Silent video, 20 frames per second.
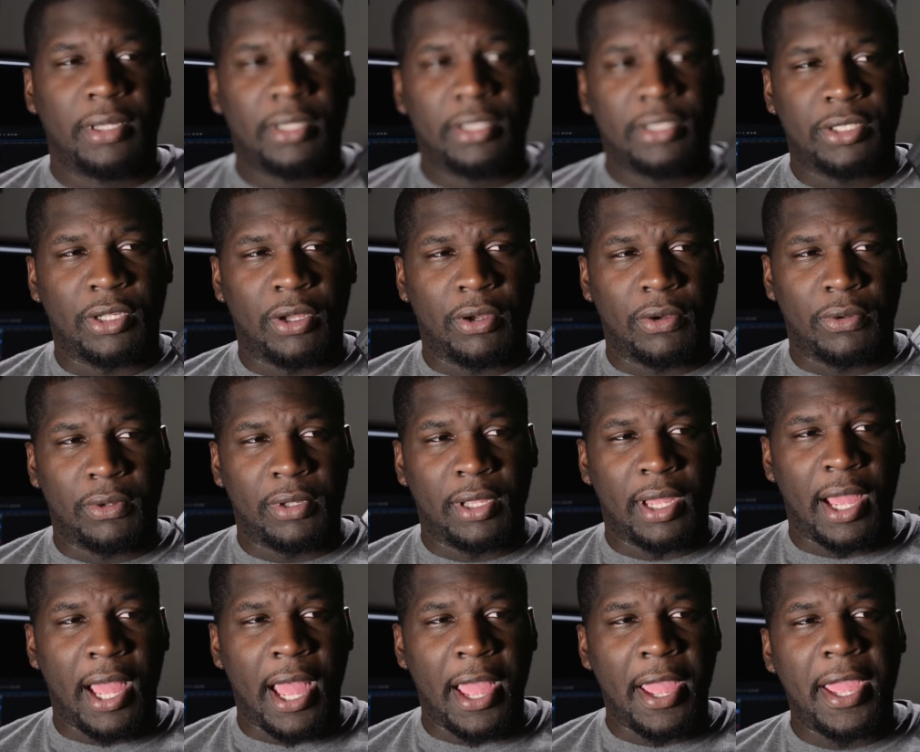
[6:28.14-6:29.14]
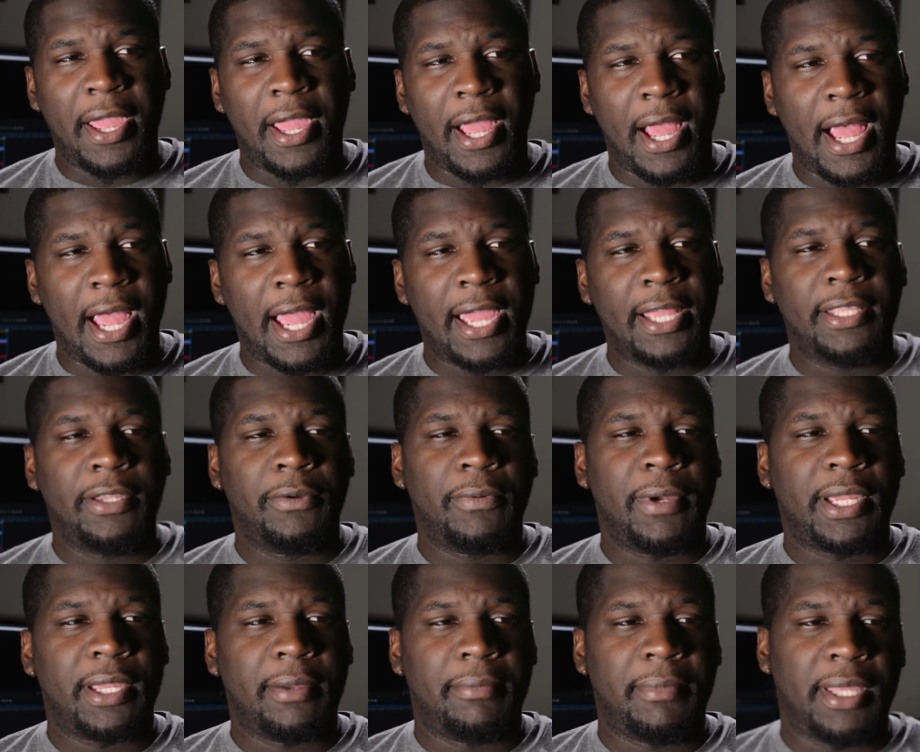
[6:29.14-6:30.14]
So I highly
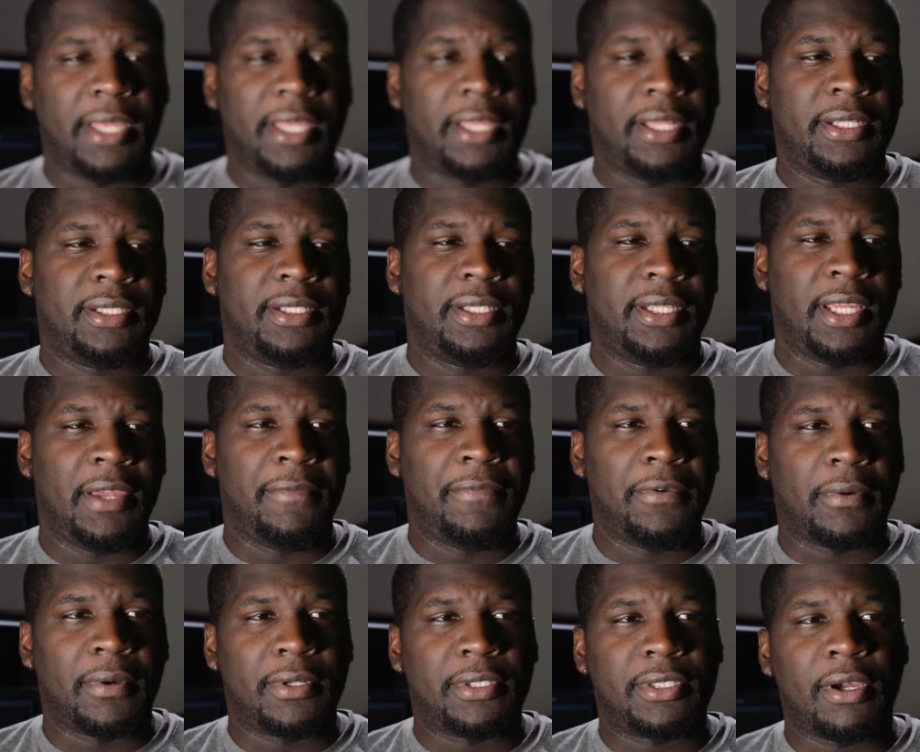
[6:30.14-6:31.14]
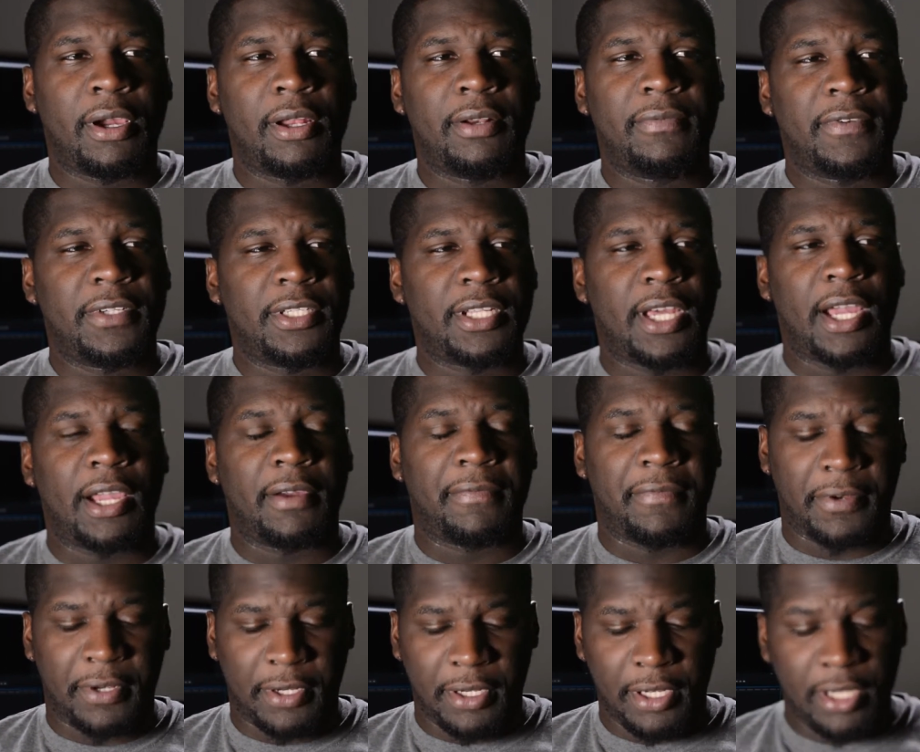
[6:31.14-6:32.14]
recommend, if you're a starting
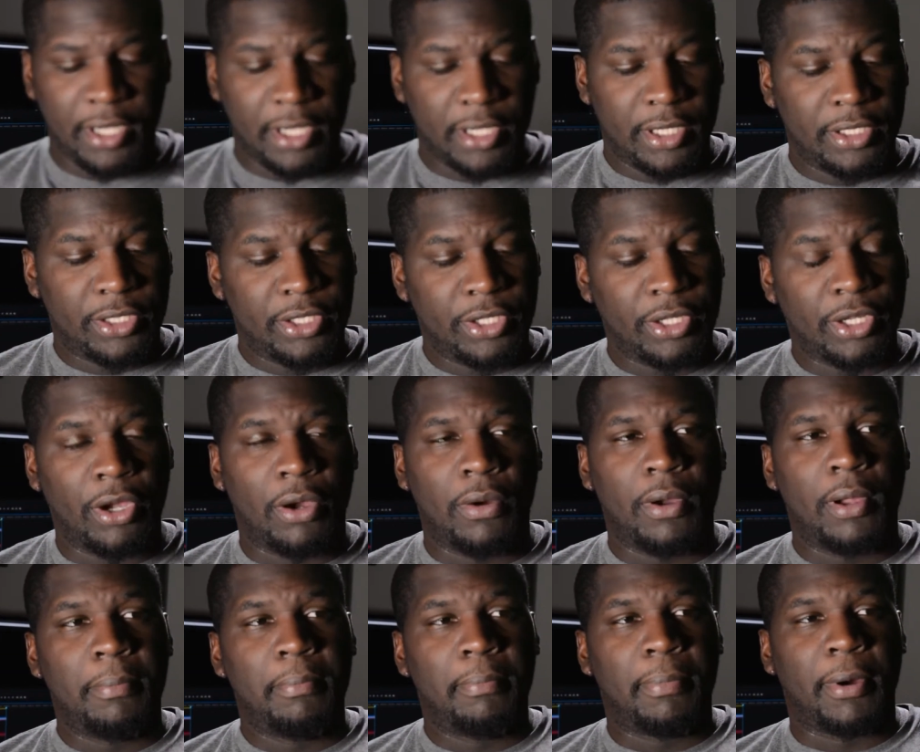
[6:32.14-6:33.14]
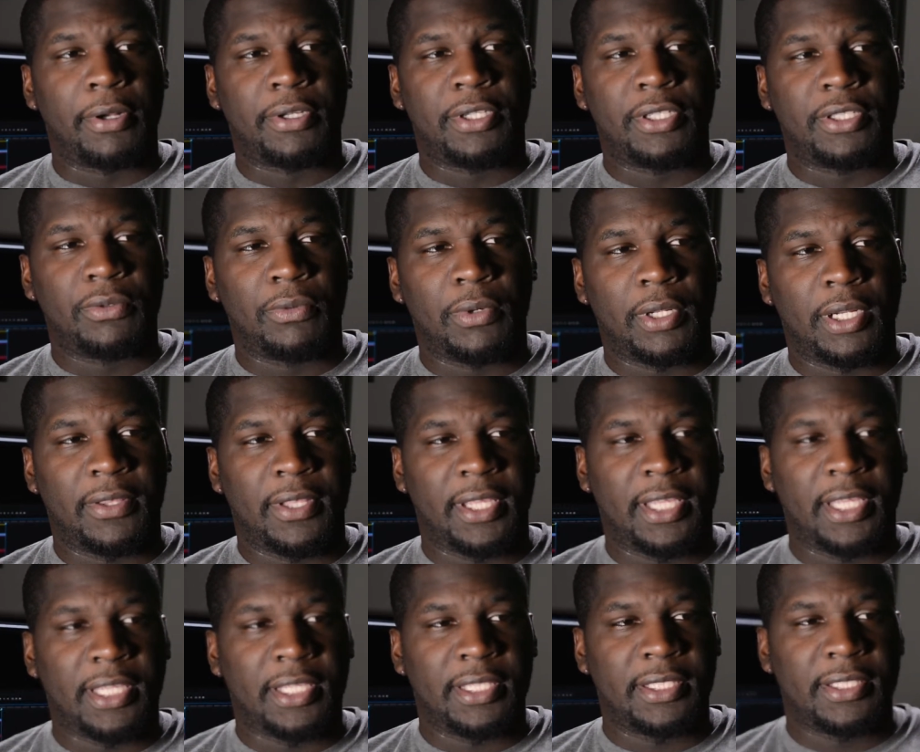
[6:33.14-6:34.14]
photographer, to go and purchase one of
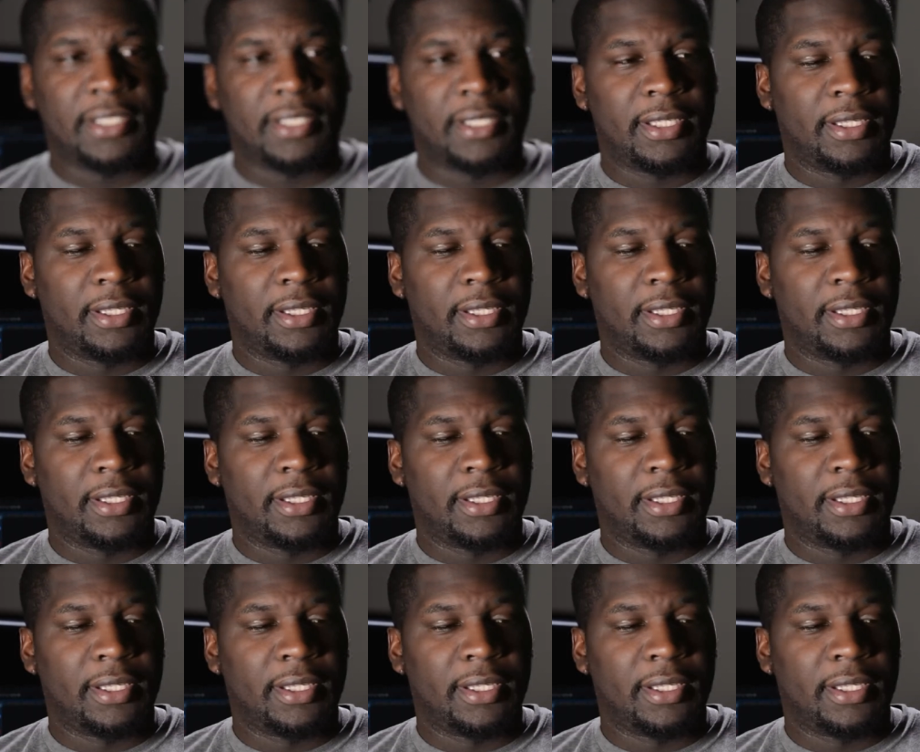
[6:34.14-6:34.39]
these.